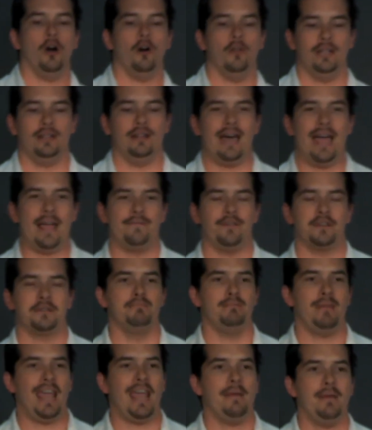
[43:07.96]
in life was
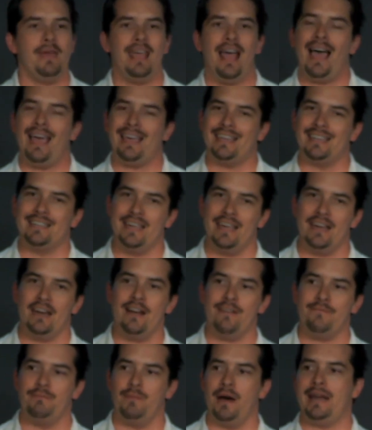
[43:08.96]
maybe I can get
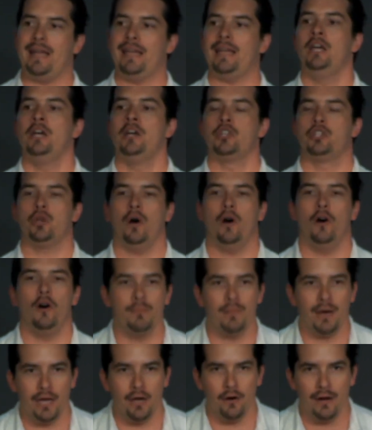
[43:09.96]
enough money to own
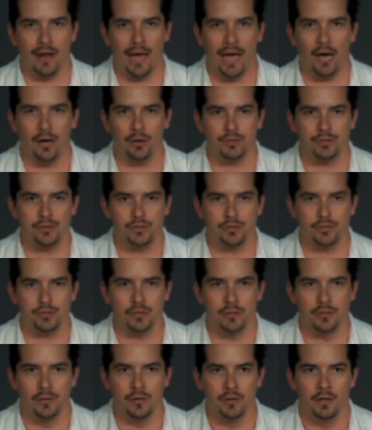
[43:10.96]
my own house.
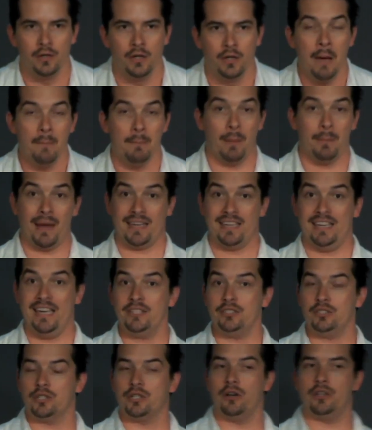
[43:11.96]
But my
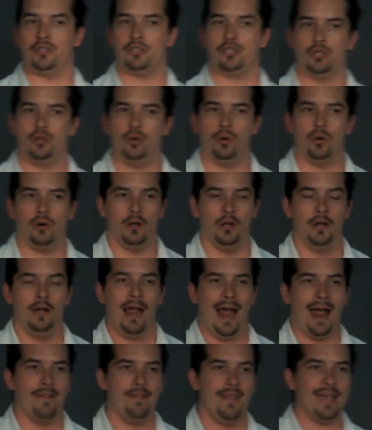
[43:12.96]
kids will go to school,
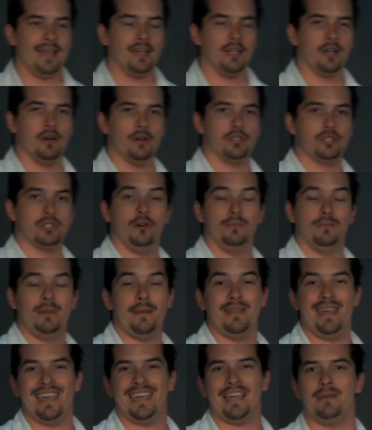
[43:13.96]
and they can go to school. Maybe
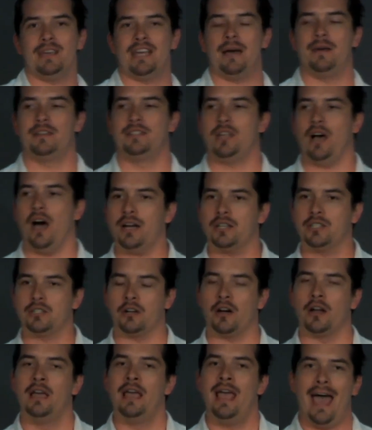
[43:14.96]
they can become a
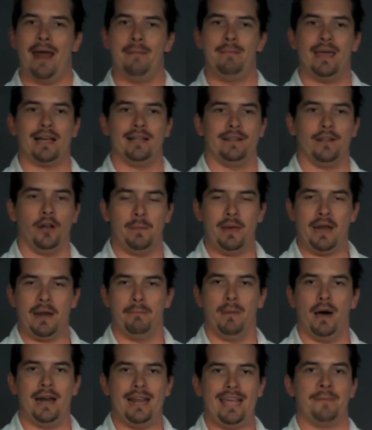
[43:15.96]
doctor and make a little bit of
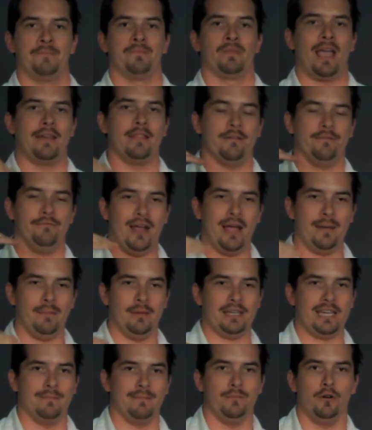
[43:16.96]
money, and the family
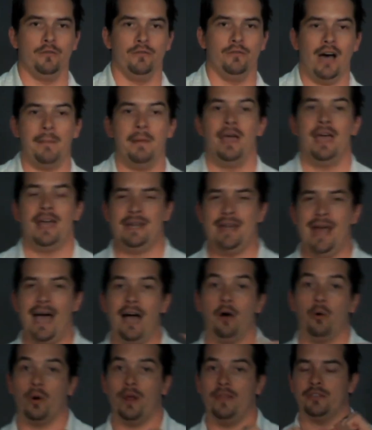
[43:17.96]
can move up.
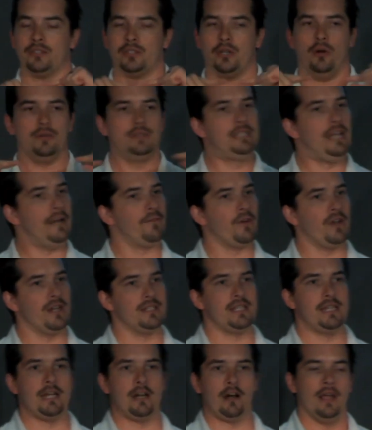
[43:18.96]
Now we're in this whole different
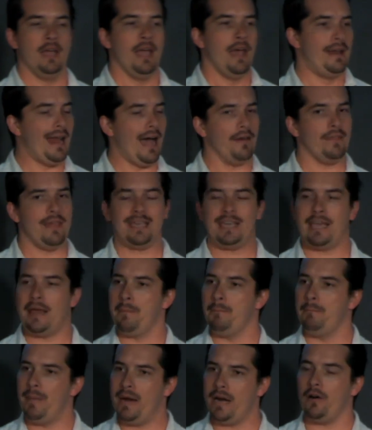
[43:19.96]
tier. Now they can
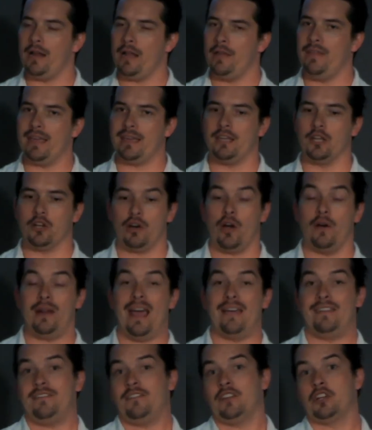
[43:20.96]
marry, and they can grow and have
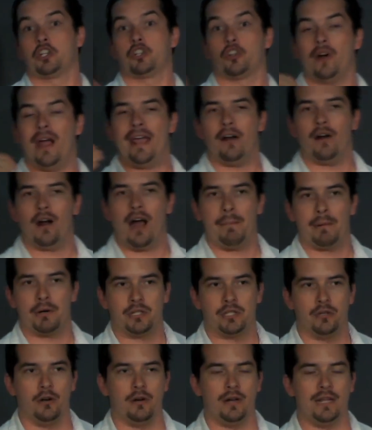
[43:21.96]
even greater
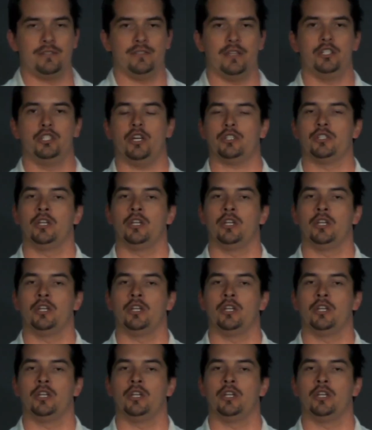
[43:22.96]
opportunities than just